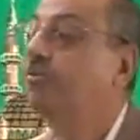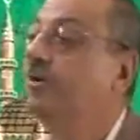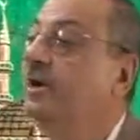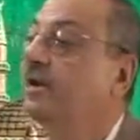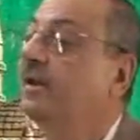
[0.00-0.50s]

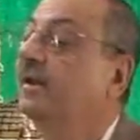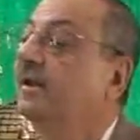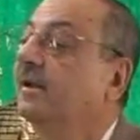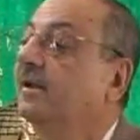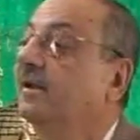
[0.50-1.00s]
we
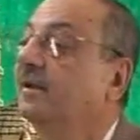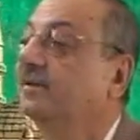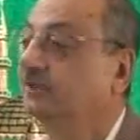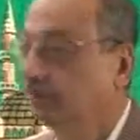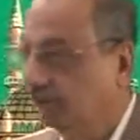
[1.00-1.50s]

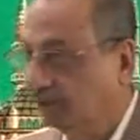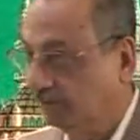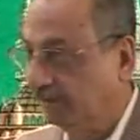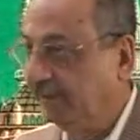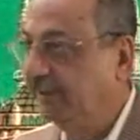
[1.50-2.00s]
do
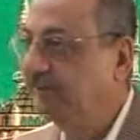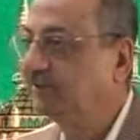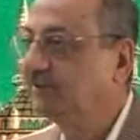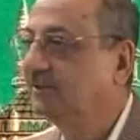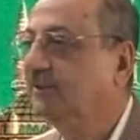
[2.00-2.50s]
good
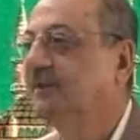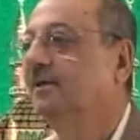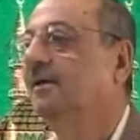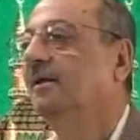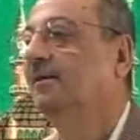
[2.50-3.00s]
deeds,
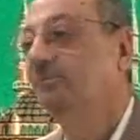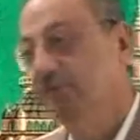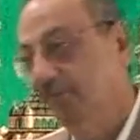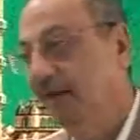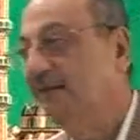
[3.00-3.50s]
we
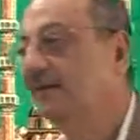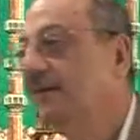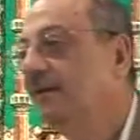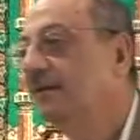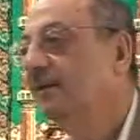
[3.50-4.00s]
will
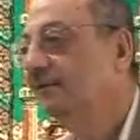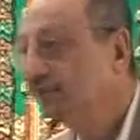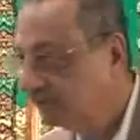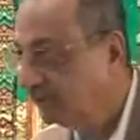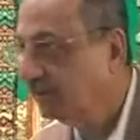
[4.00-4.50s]
enter
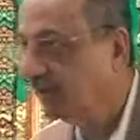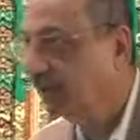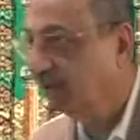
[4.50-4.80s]
Jannah.